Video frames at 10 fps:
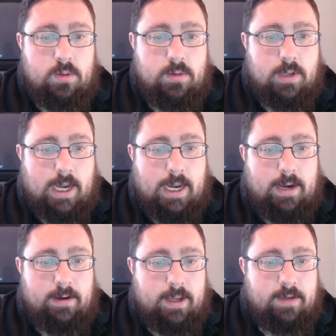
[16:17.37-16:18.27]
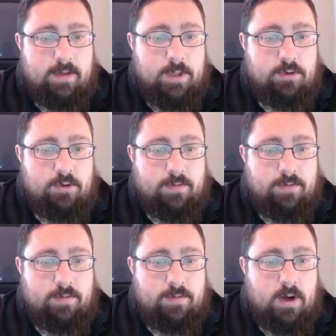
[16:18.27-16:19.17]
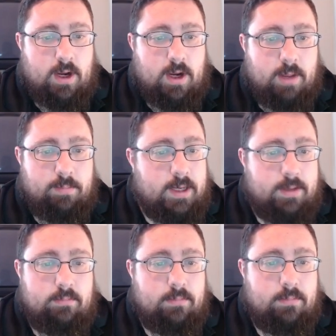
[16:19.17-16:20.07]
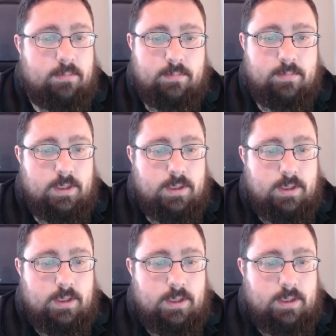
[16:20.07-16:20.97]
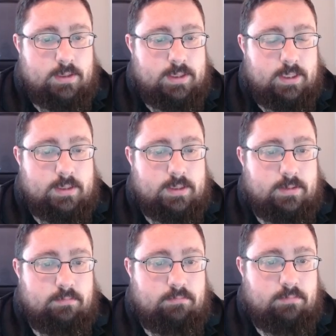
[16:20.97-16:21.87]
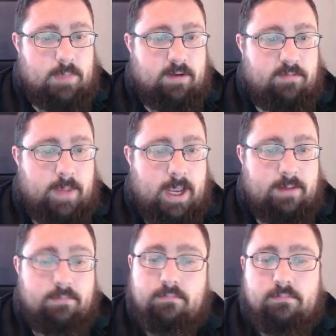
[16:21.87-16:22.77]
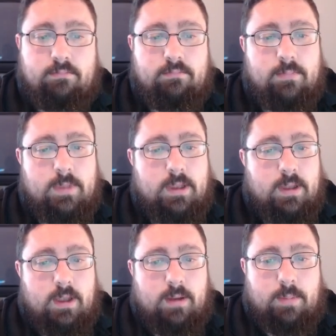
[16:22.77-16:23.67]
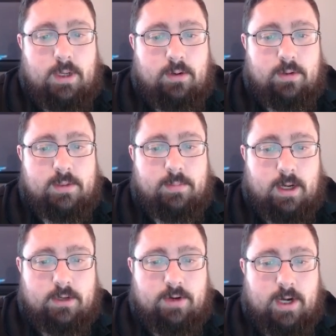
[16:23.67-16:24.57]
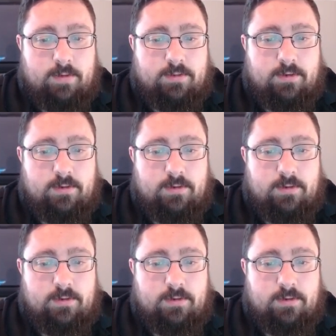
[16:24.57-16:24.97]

I have been drafting for a hot minute, since end of May. Been doing some mock drafts,